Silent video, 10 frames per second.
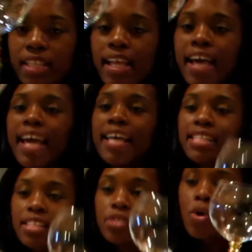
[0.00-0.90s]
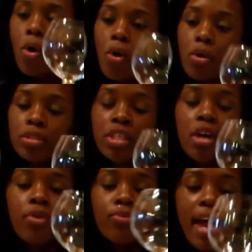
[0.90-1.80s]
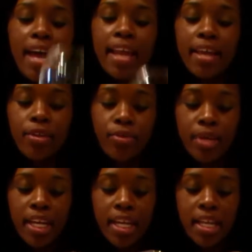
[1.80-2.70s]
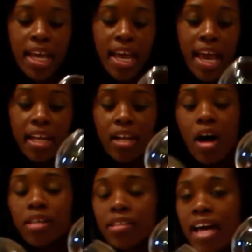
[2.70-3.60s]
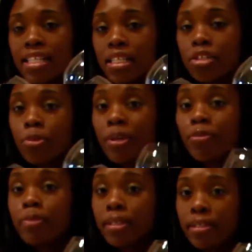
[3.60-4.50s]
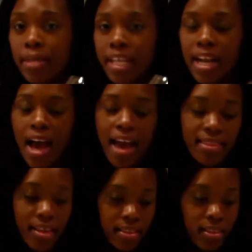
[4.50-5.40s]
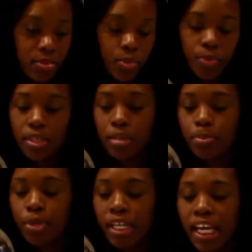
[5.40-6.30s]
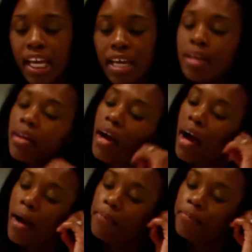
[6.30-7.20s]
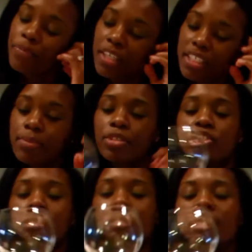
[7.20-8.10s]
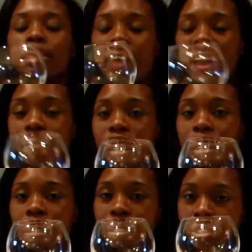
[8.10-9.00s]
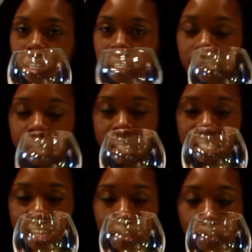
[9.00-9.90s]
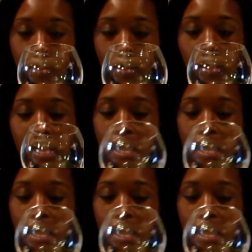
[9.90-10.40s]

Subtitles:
I like. It has this gold, red, and green, and it also has a little bit of blue in it. I thought these were really pretty because they were a little heavier and chunkier for the table.